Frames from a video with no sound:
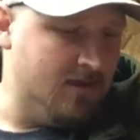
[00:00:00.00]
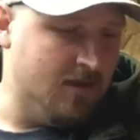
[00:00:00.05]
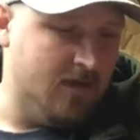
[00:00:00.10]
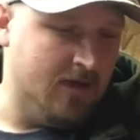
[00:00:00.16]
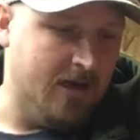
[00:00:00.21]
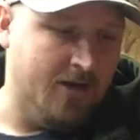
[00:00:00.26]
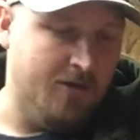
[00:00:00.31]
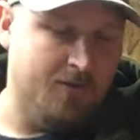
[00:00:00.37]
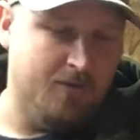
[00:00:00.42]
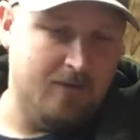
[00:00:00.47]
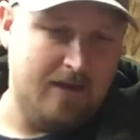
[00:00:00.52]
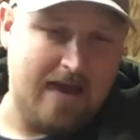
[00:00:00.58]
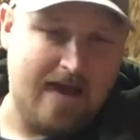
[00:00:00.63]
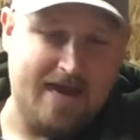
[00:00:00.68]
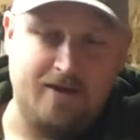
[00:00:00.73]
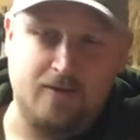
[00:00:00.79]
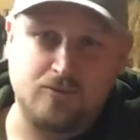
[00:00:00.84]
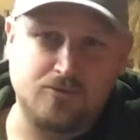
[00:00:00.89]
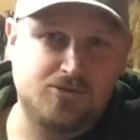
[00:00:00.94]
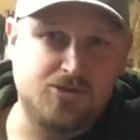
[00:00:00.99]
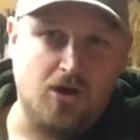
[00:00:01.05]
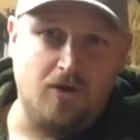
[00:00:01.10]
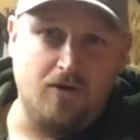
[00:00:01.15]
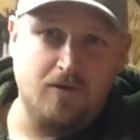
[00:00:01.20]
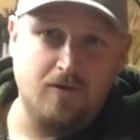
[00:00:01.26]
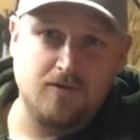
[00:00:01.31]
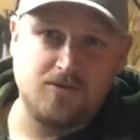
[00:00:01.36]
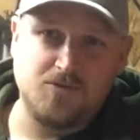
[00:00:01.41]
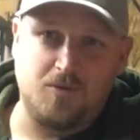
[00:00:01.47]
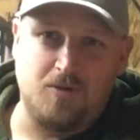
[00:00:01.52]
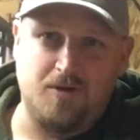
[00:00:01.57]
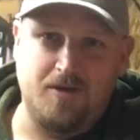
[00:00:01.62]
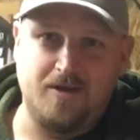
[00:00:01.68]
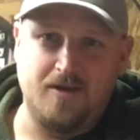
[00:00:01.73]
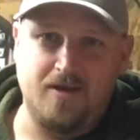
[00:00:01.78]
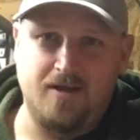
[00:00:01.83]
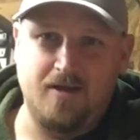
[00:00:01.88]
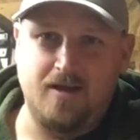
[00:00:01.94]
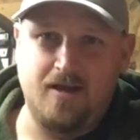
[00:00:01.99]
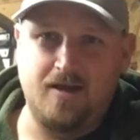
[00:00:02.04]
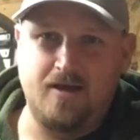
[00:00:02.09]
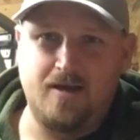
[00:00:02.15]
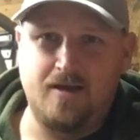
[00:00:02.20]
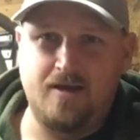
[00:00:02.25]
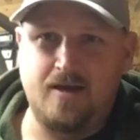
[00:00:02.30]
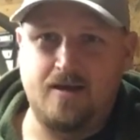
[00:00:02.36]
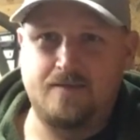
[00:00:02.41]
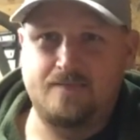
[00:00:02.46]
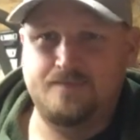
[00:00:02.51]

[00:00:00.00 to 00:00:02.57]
I don't charge what a